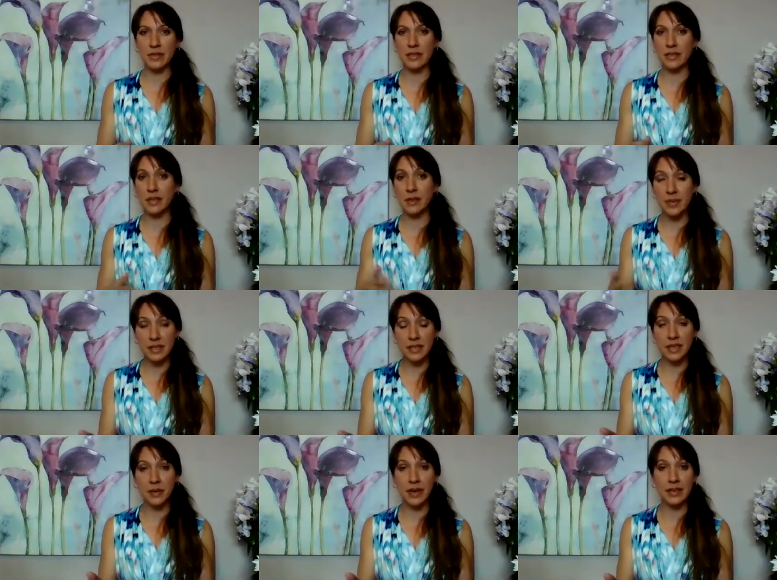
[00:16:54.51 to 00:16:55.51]
the
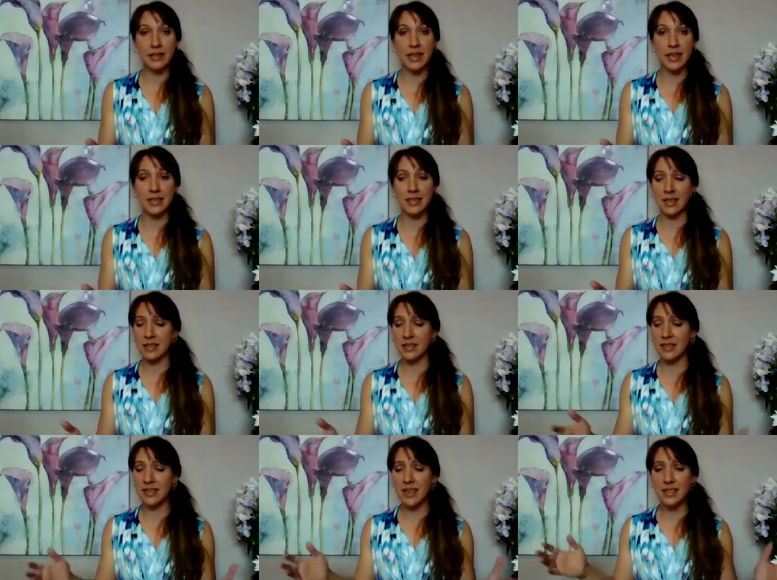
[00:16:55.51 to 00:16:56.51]
obesity crisis and
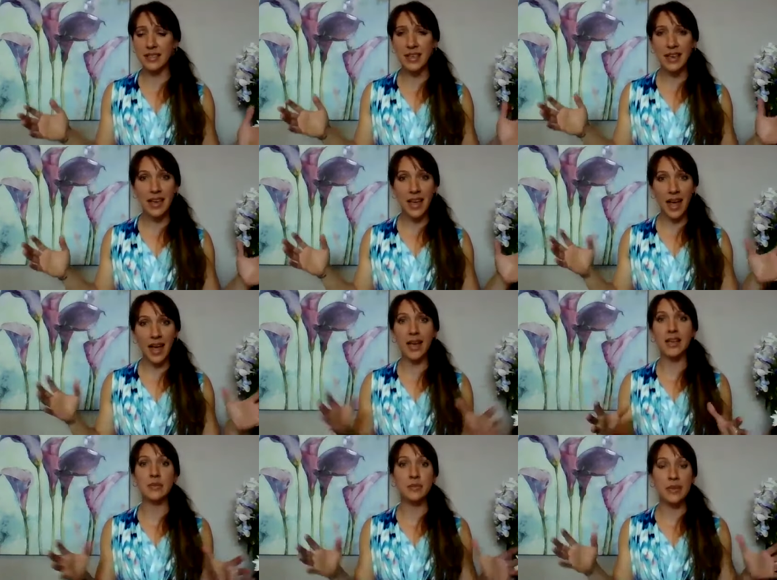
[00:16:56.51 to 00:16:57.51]
such
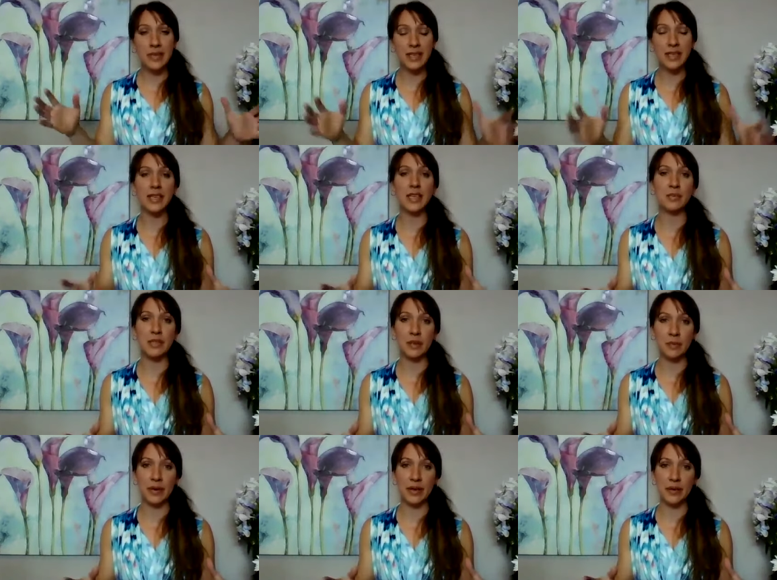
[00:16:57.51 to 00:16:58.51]
hate being heaped
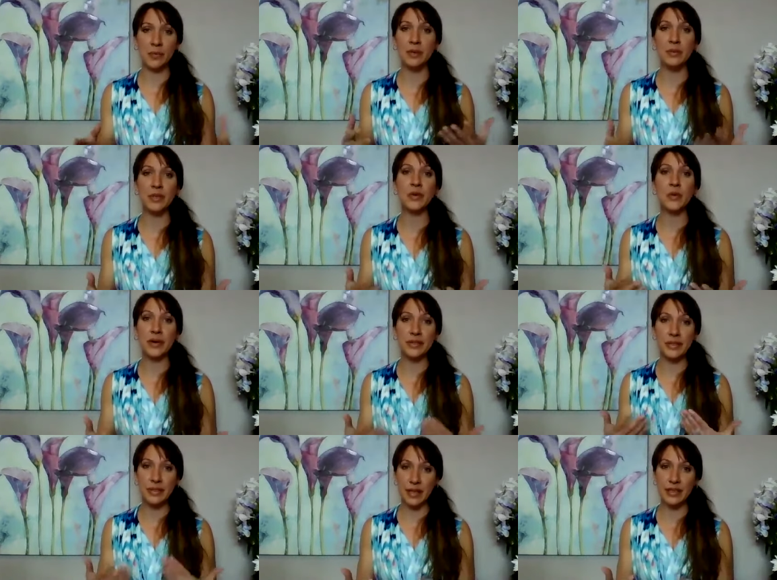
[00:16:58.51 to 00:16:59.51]
upon women who aren't
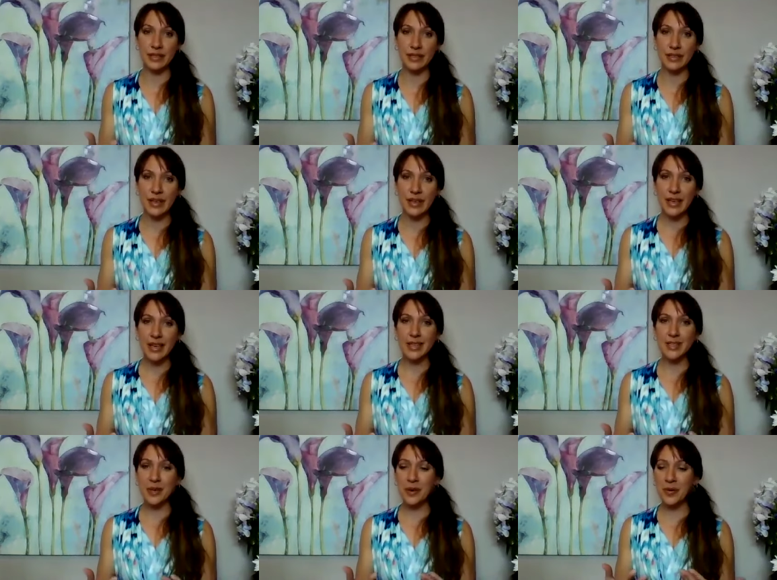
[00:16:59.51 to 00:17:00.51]
slender. And
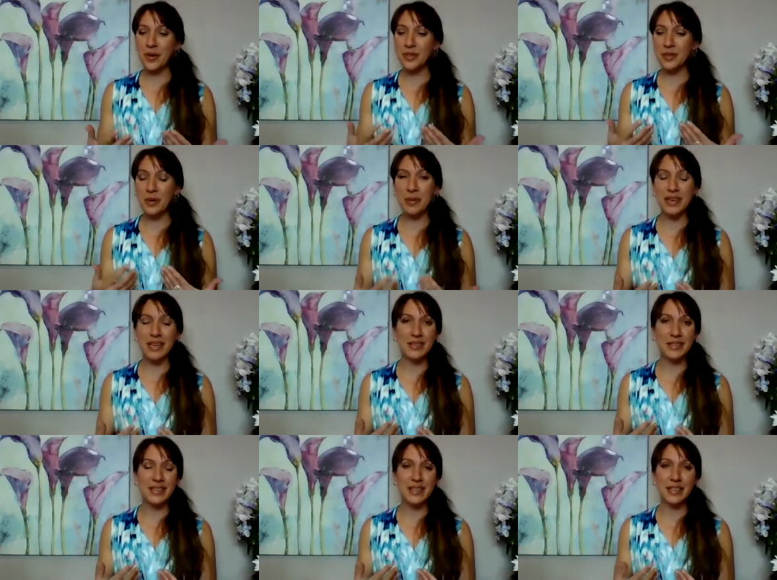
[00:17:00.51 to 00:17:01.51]
so many of
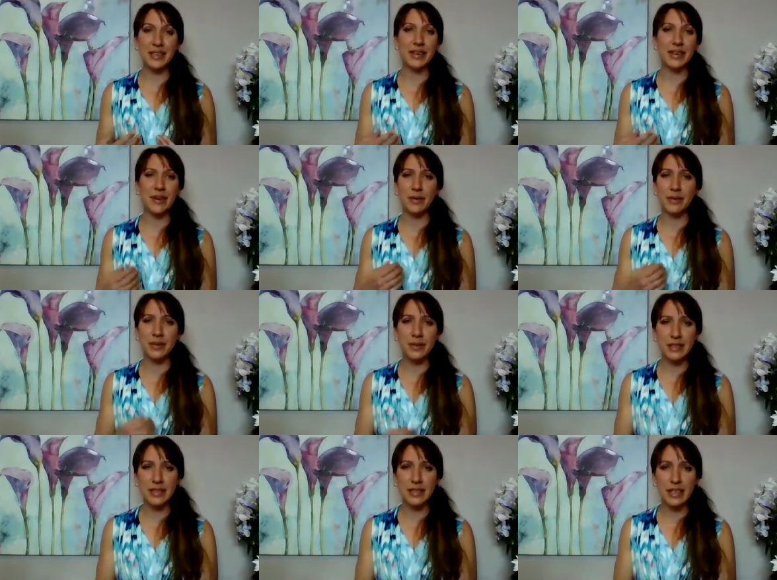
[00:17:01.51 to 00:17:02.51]
us think, you know, if I was
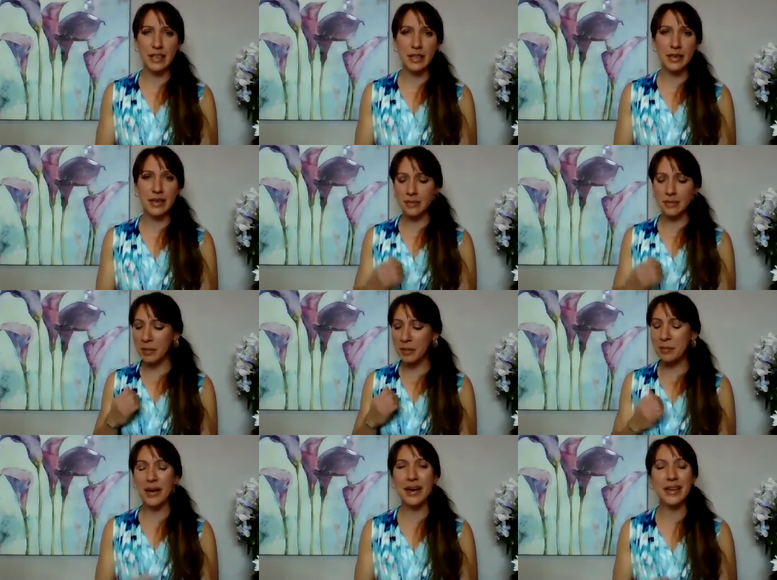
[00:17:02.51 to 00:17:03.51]
only skinnier, it's my
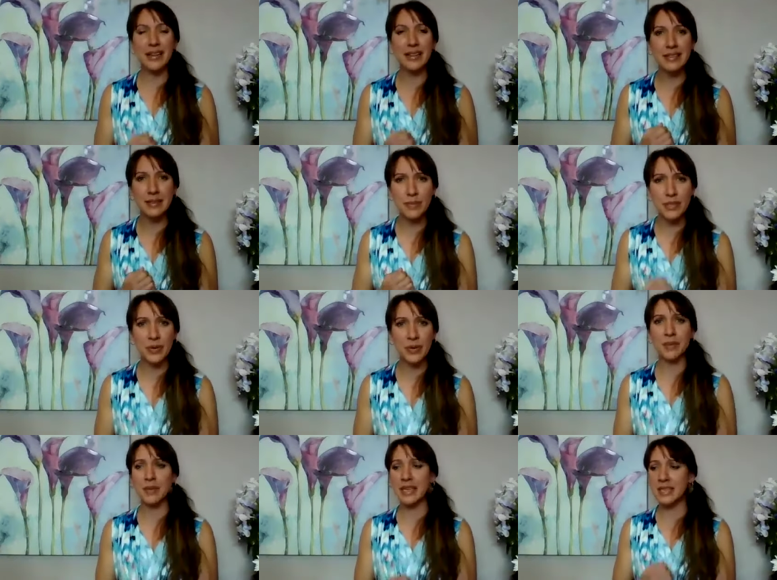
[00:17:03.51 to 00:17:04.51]
body that's
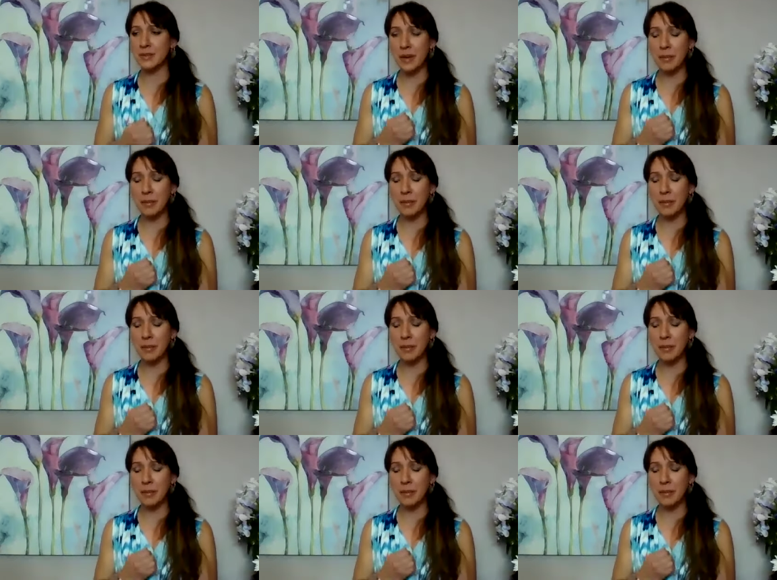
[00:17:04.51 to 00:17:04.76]
betraying me. It's my